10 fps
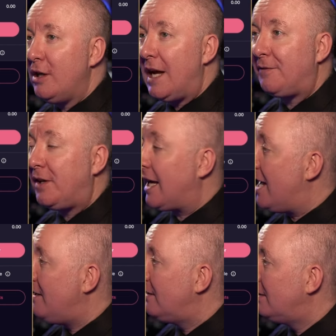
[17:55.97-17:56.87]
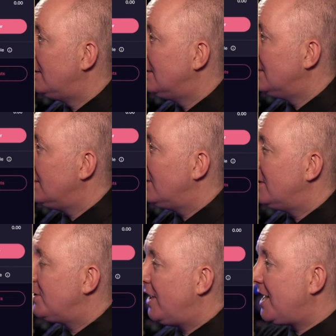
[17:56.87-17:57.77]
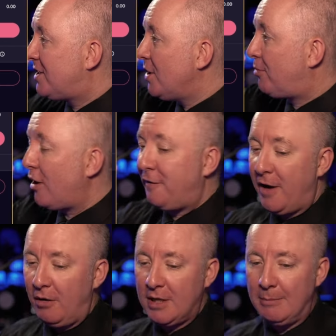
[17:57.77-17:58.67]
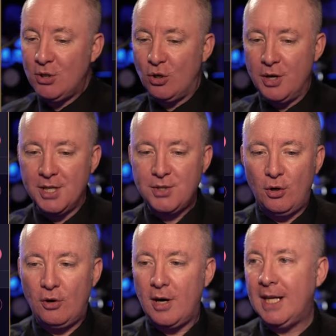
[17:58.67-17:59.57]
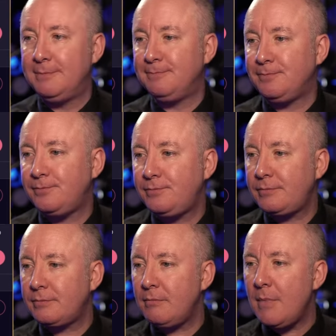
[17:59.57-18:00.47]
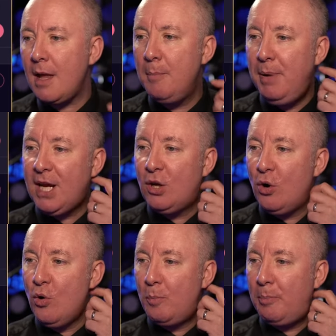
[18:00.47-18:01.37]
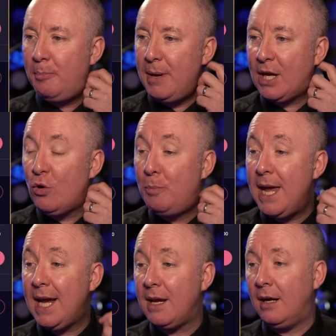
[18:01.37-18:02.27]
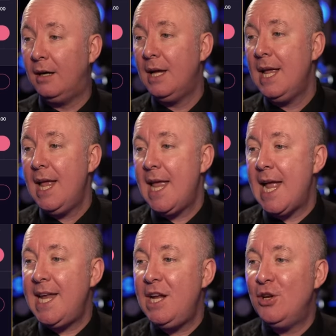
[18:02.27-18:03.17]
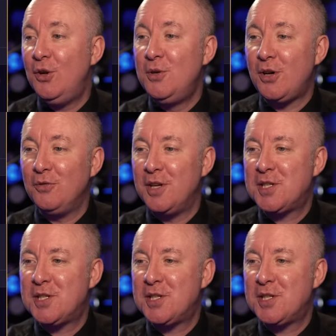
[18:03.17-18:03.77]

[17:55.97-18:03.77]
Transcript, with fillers: you left again? Links in the profile. Come and join us. All right. Pickle pickle picker. Any news on the